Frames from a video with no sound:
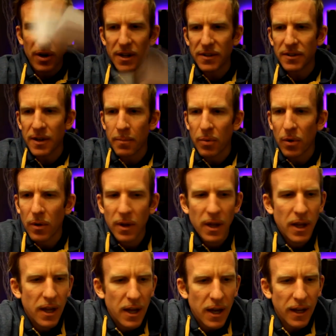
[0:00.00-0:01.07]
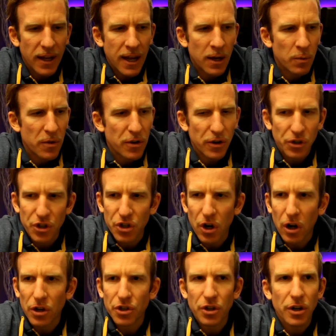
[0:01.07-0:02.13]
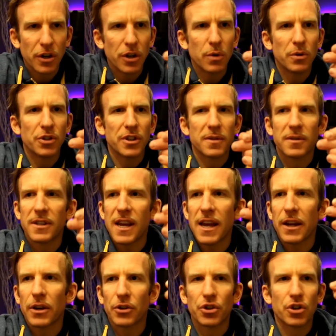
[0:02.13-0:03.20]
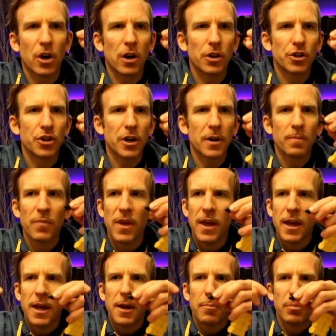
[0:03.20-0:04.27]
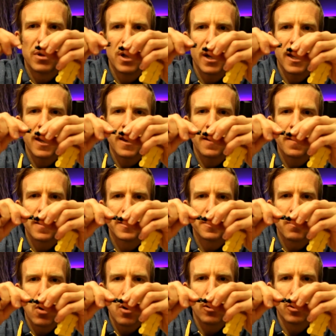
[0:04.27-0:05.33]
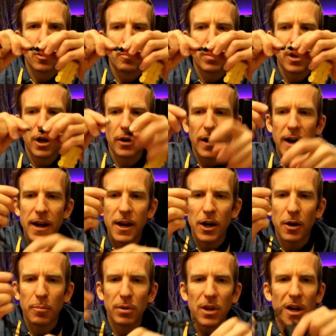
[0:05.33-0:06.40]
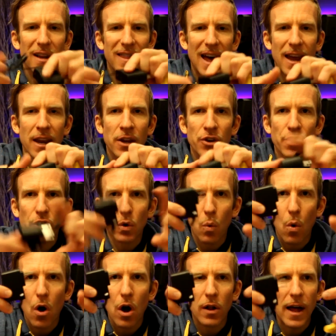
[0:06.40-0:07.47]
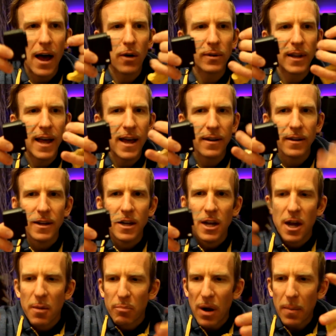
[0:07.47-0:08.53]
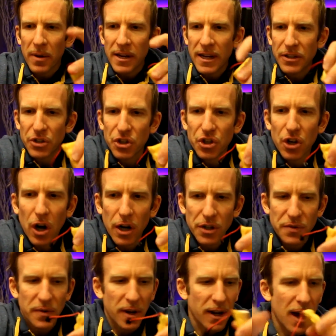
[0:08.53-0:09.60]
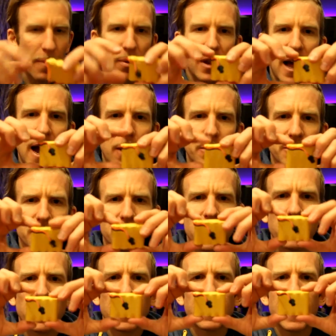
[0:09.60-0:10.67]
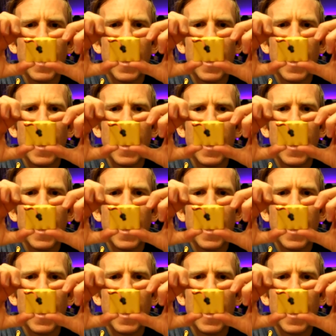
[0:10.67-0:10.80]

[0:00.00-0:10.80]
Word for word: pretty simple. Again, with your charger, you would just take your charger, plug it into the small little plug right here, plug that into your wall outlet. Probably needs a charge for a couple hours or something like